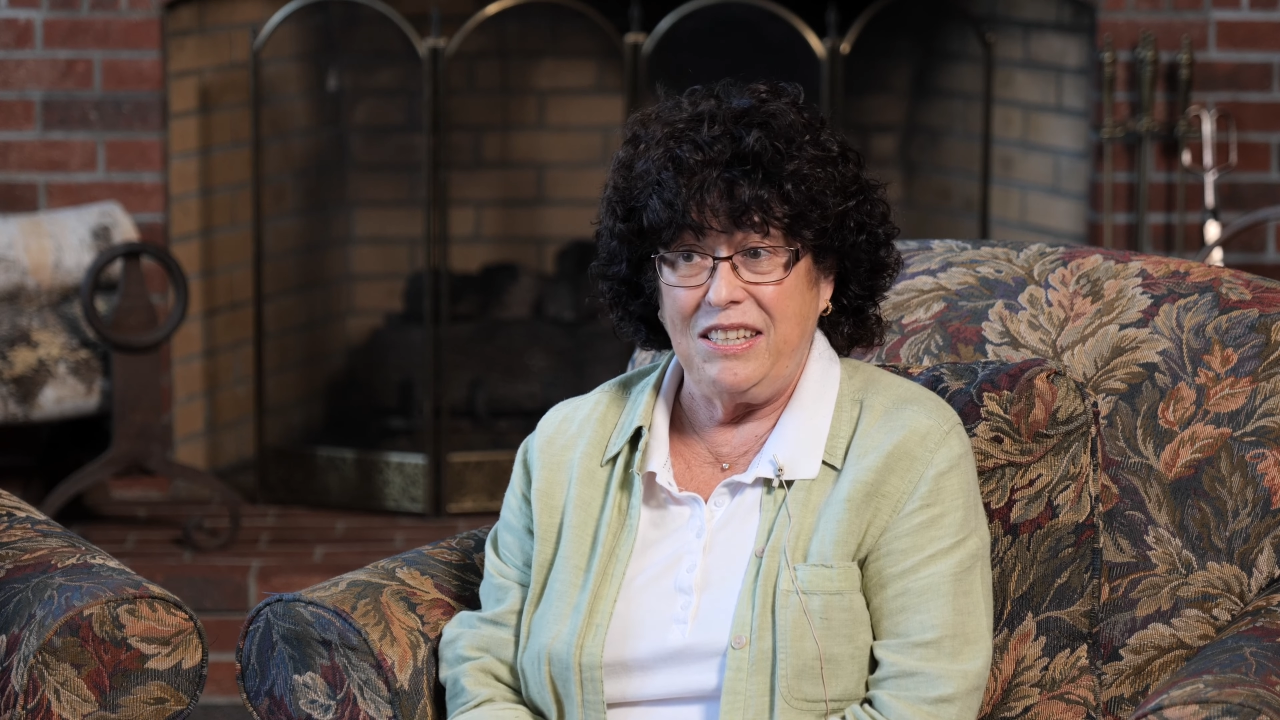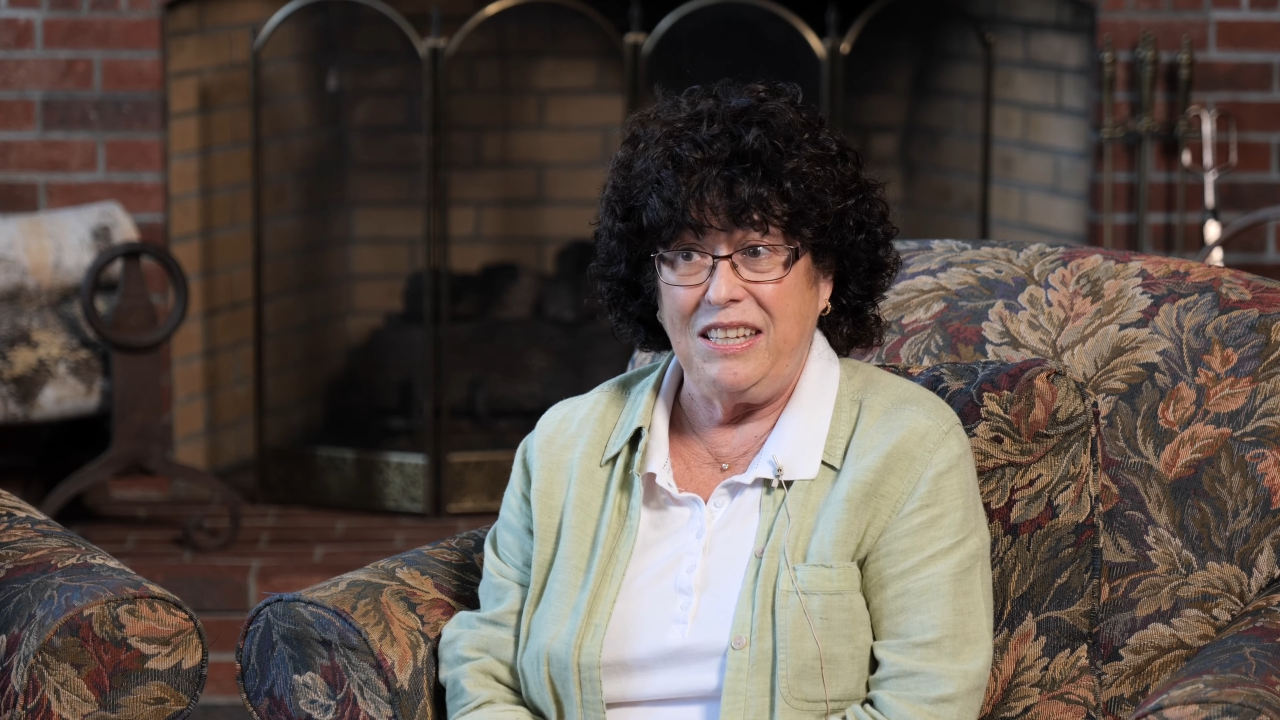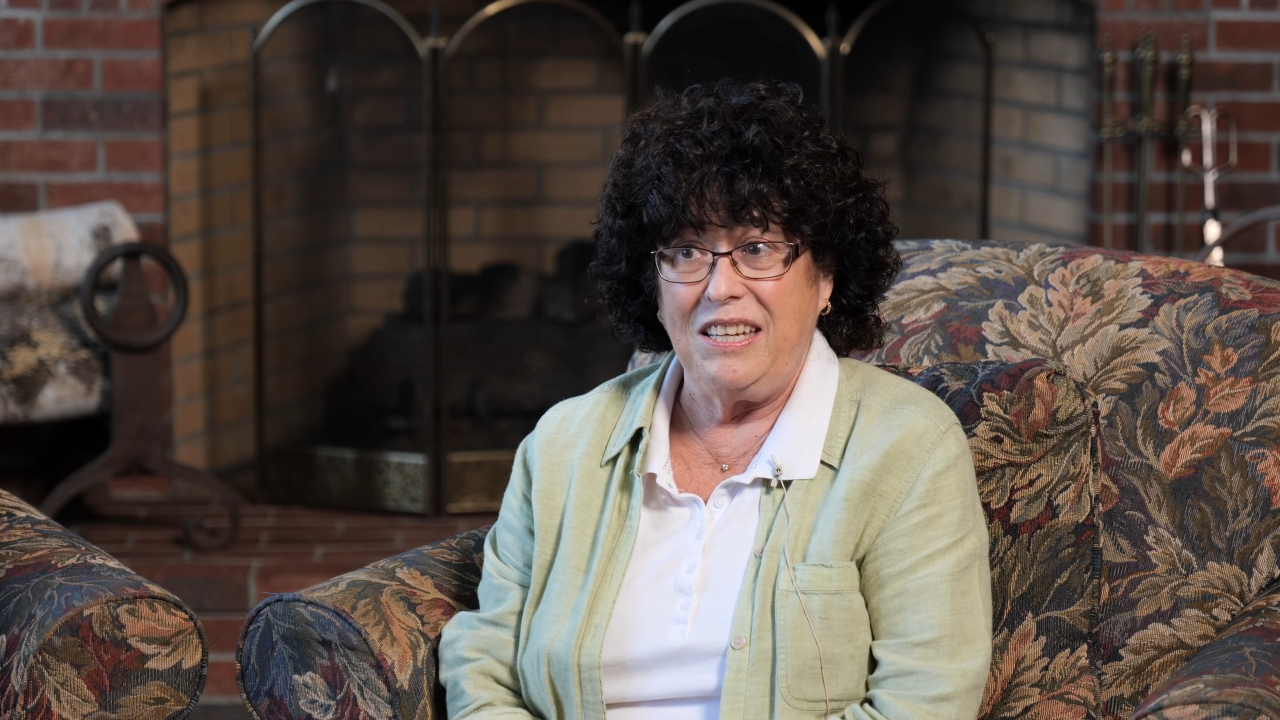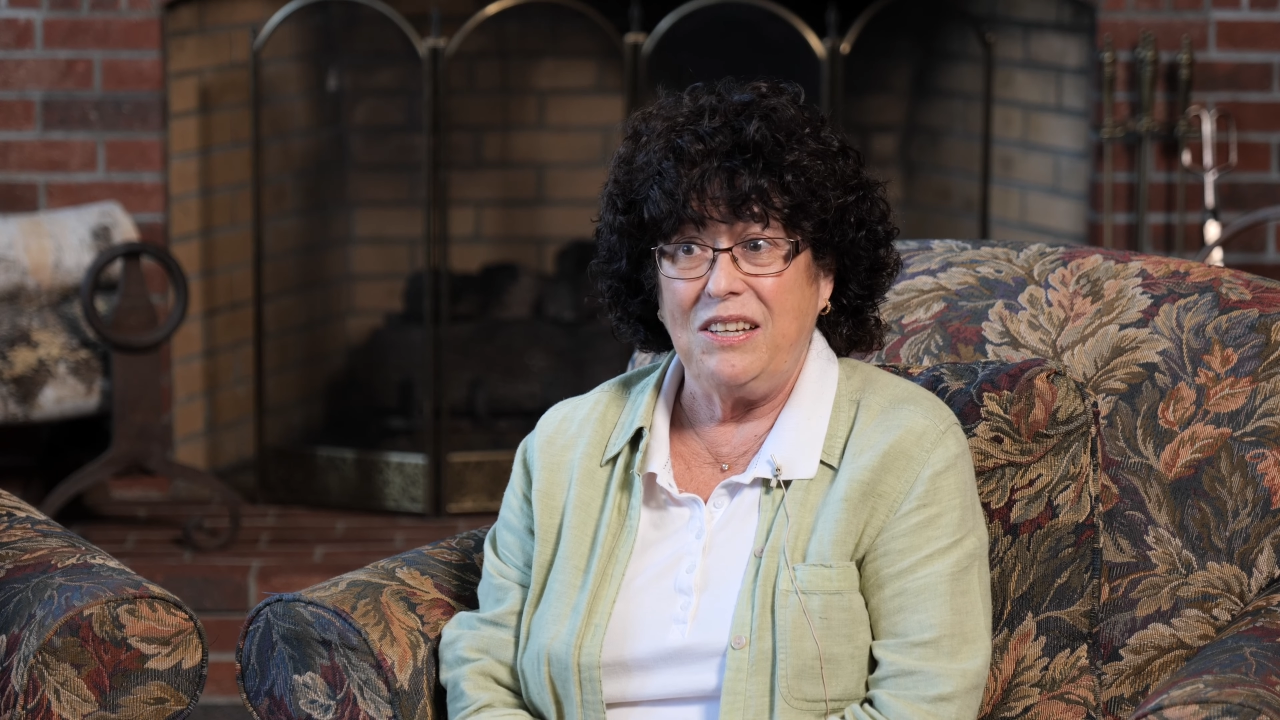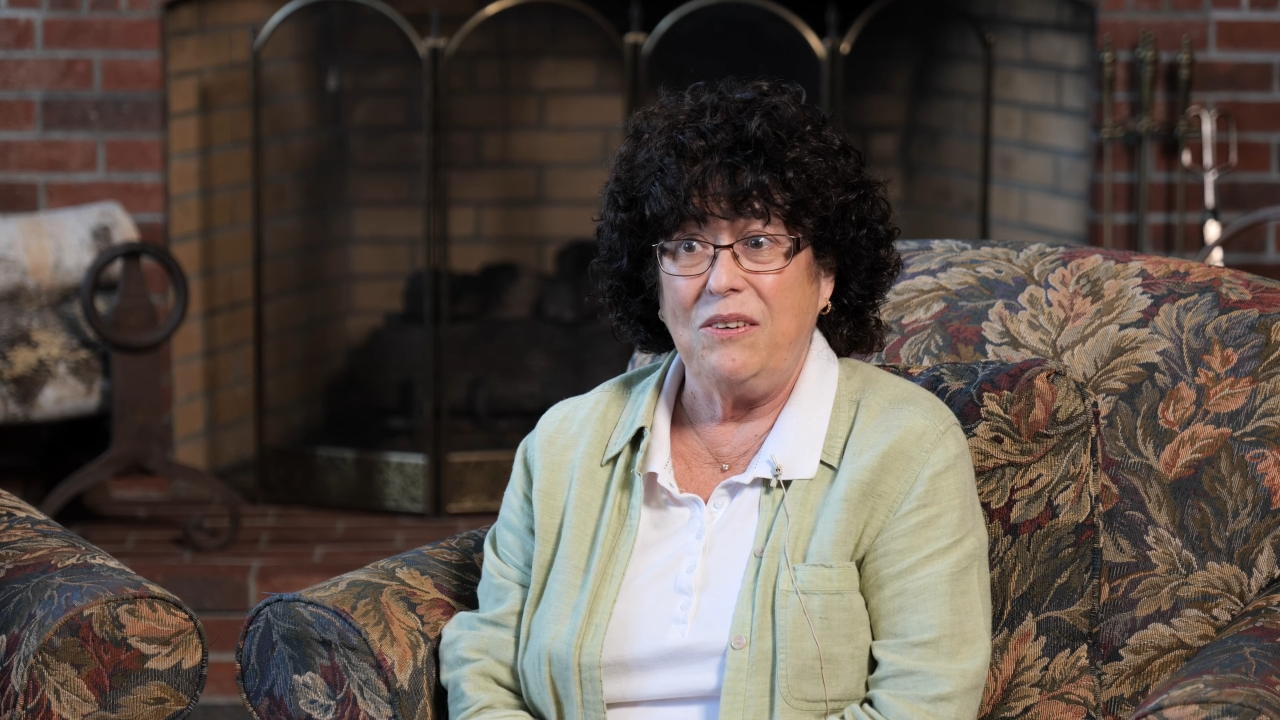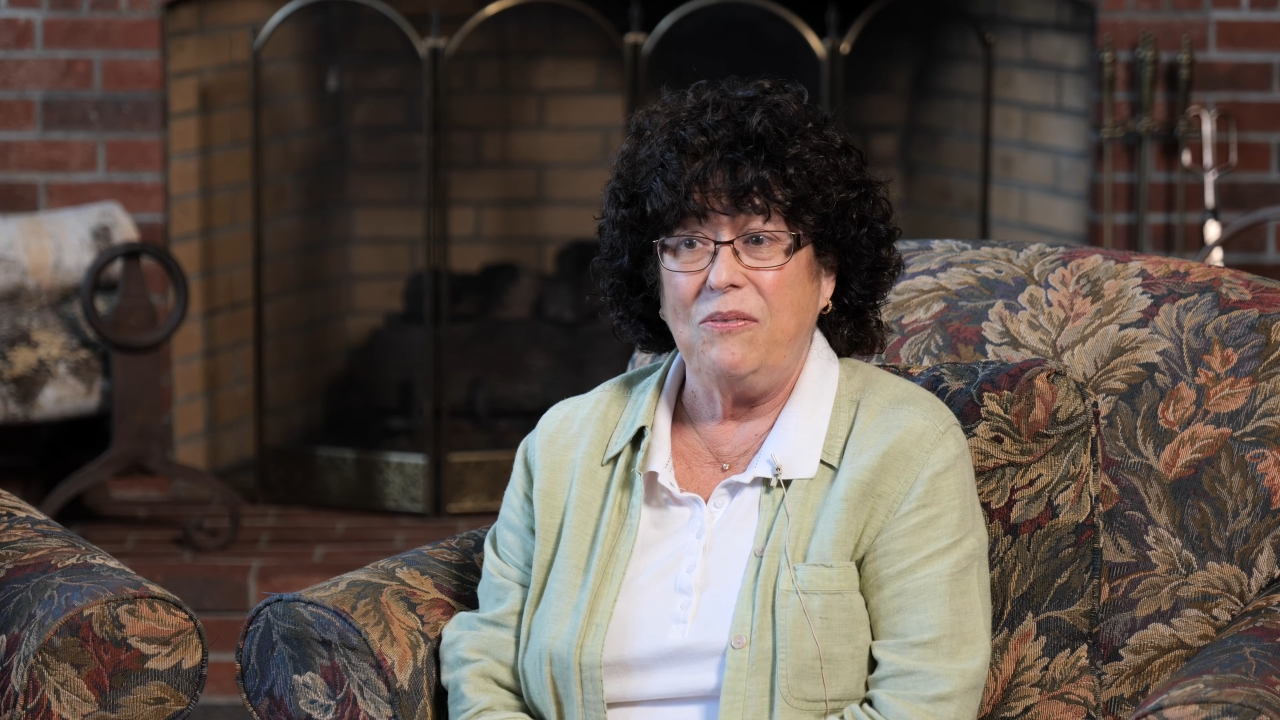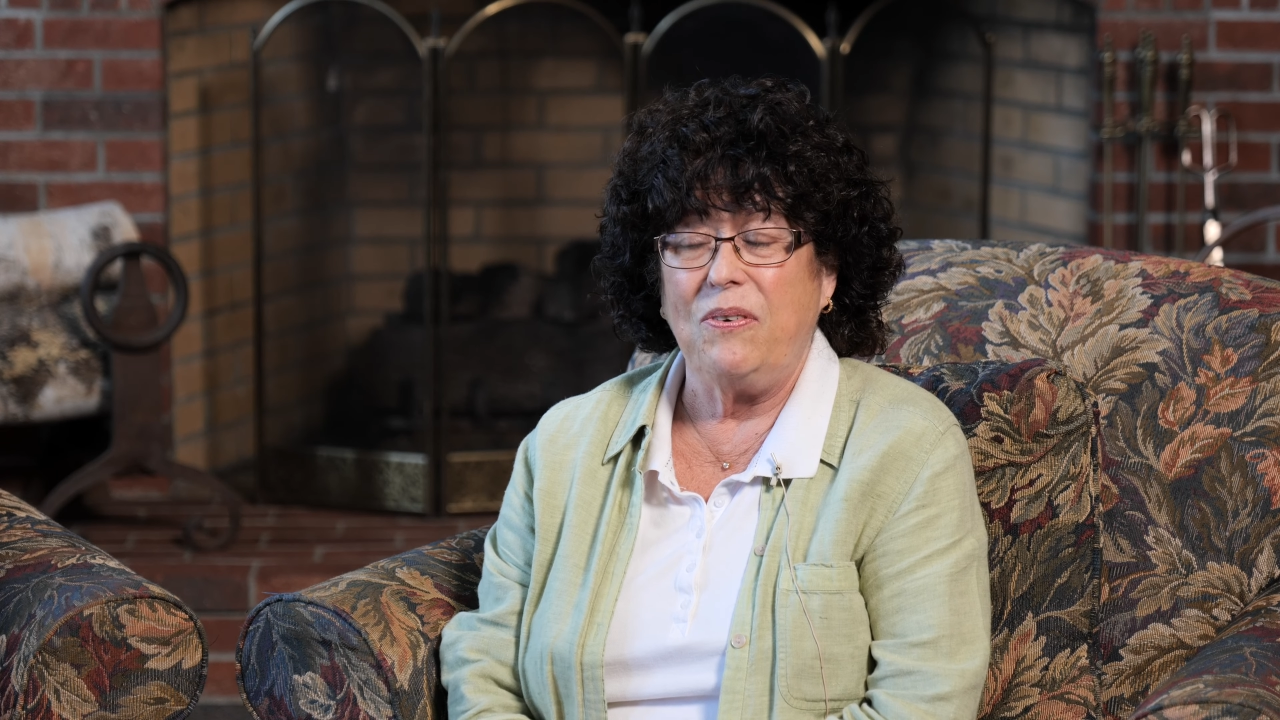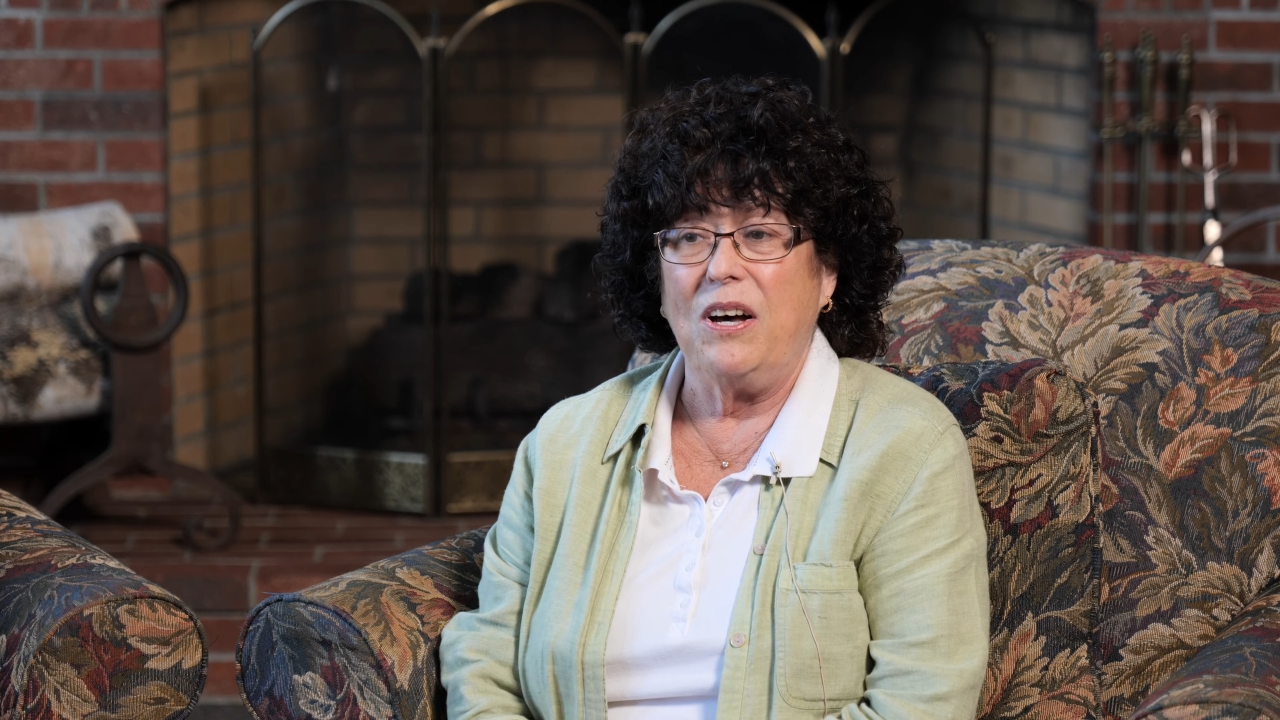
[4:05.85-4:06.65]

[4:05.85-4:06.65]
give